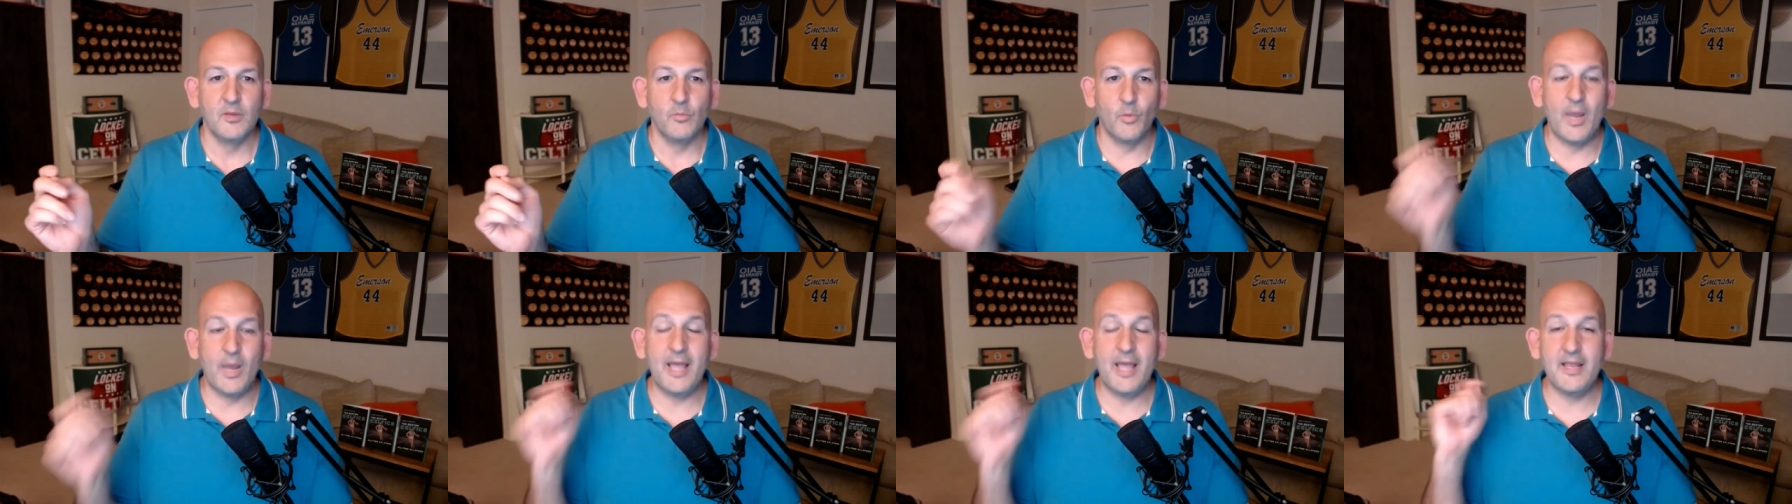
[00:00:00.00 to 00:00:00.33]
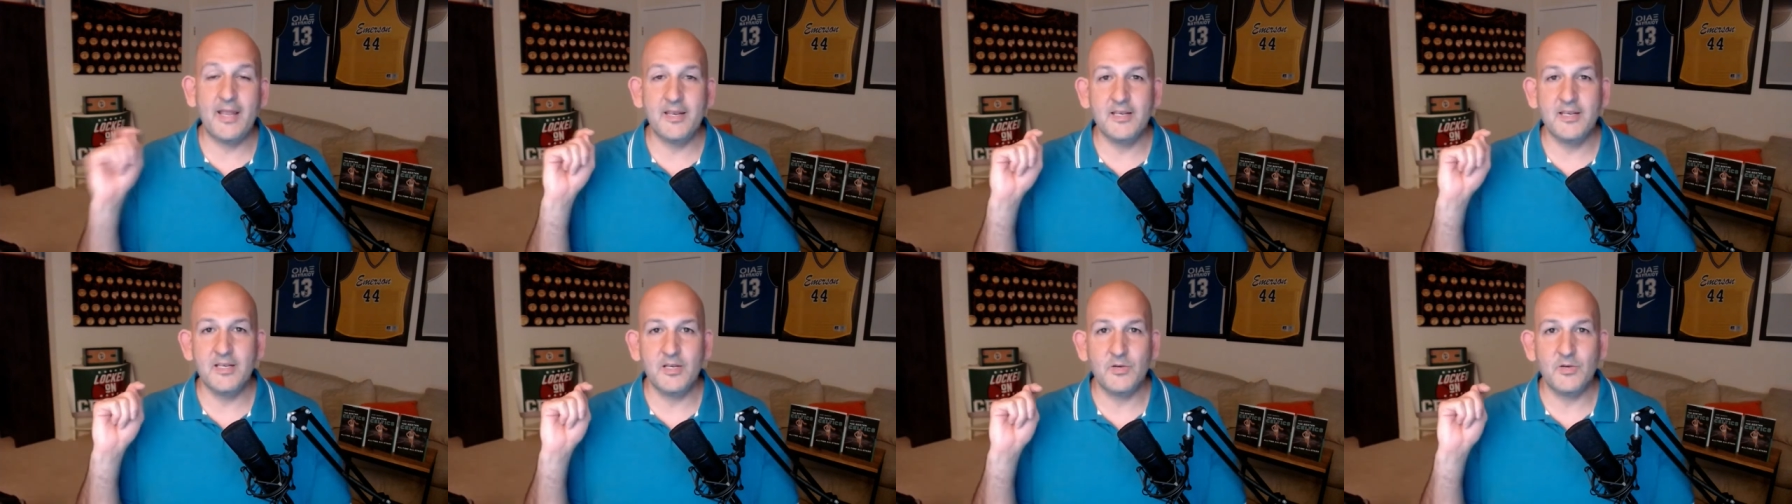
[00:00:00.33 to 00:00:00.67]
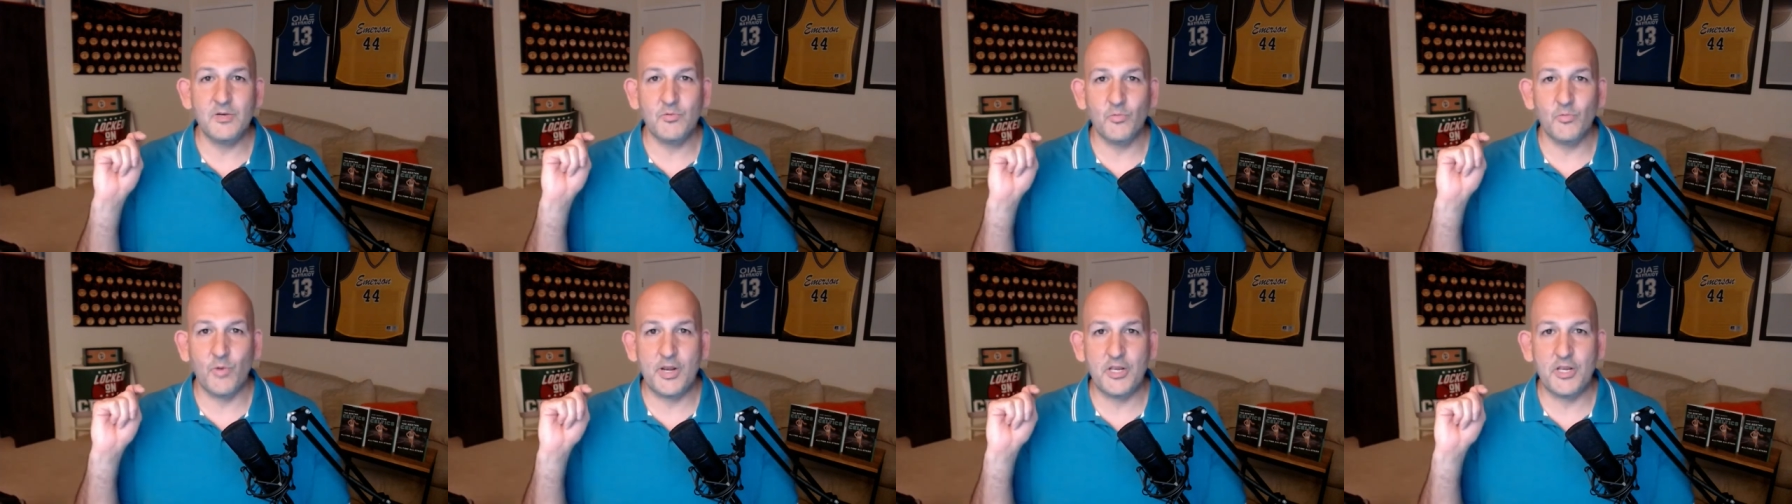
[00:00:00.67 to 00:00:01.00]
When
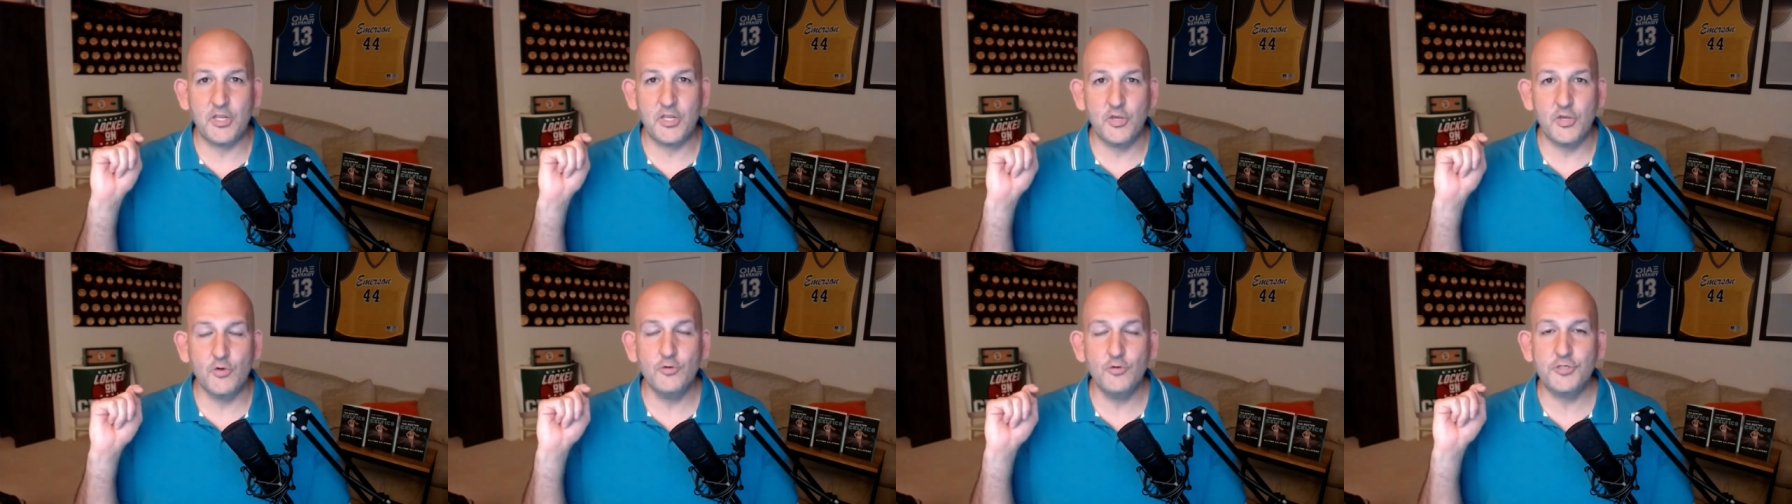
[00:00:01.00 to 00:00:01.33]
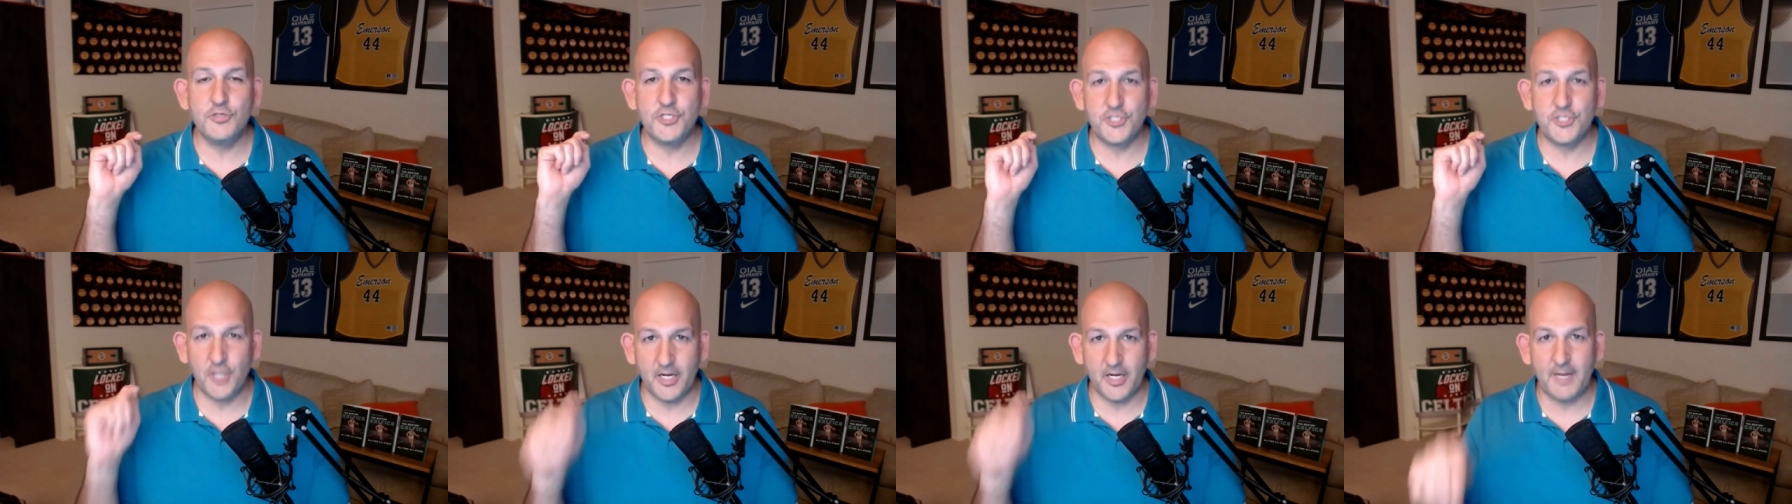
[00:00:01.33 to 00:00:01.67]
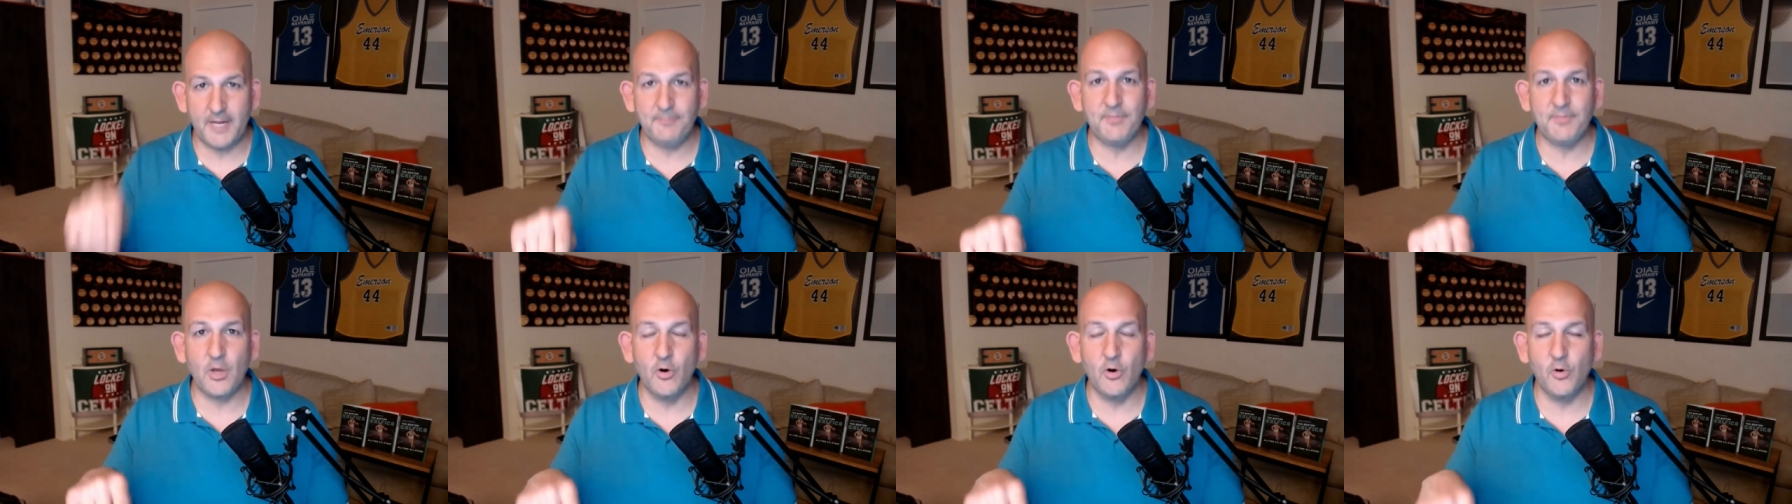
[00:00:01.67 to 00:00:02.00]
when you
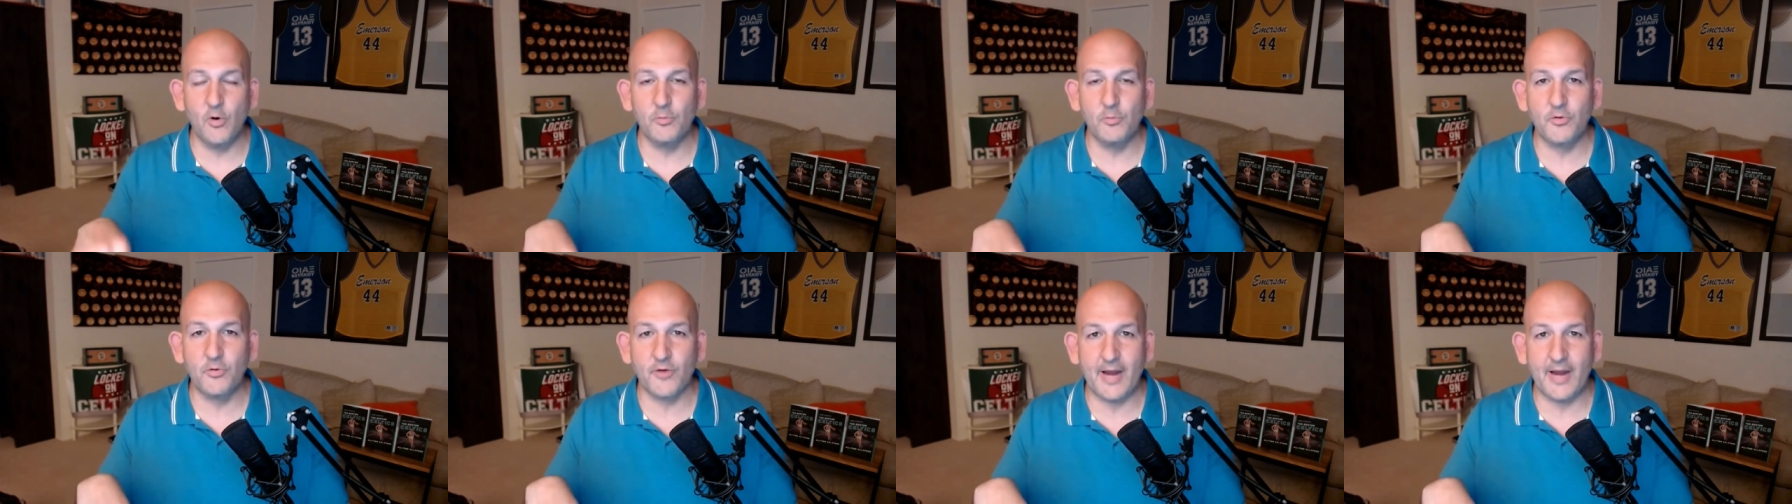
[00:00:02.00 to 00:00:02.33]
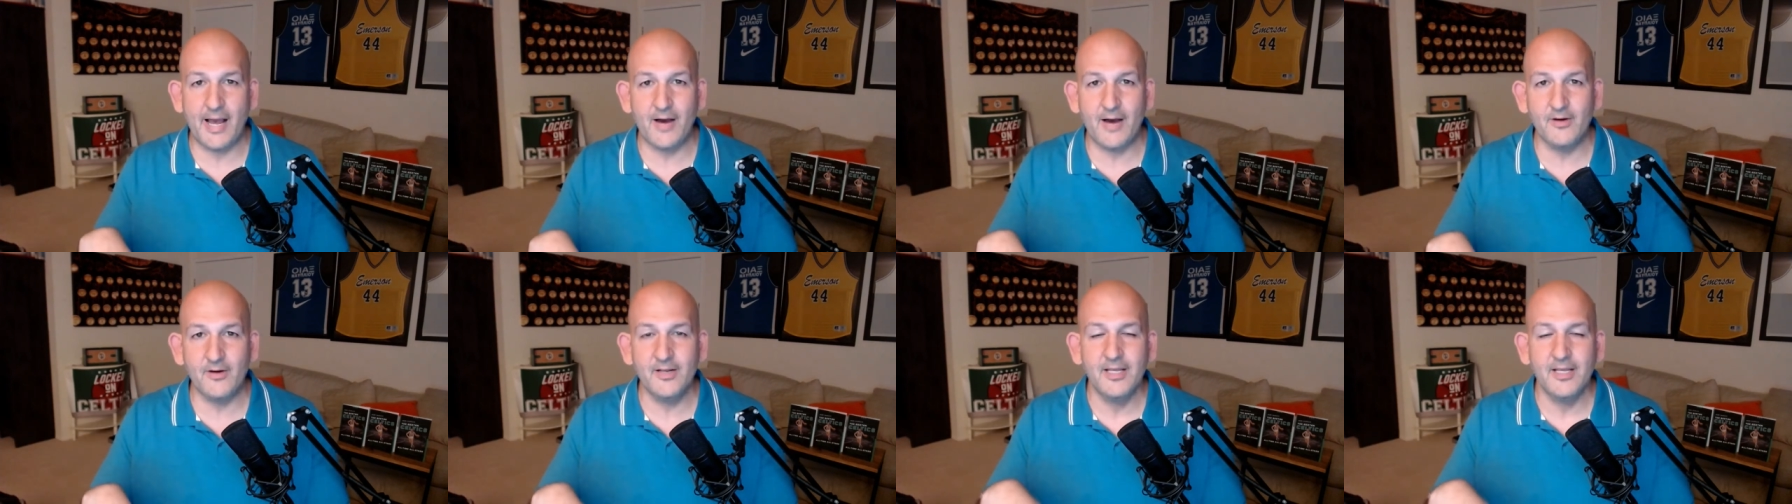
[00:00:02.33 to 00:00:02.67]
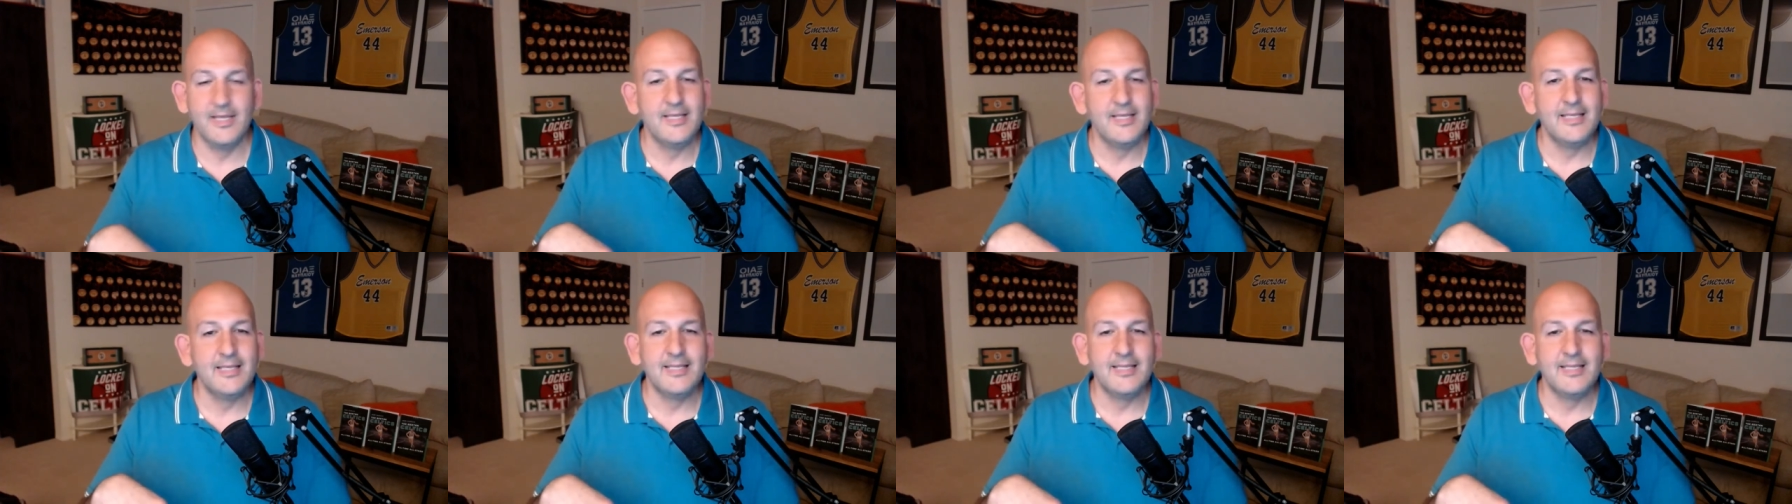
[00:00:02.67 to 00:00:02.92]
shut up the home crowd,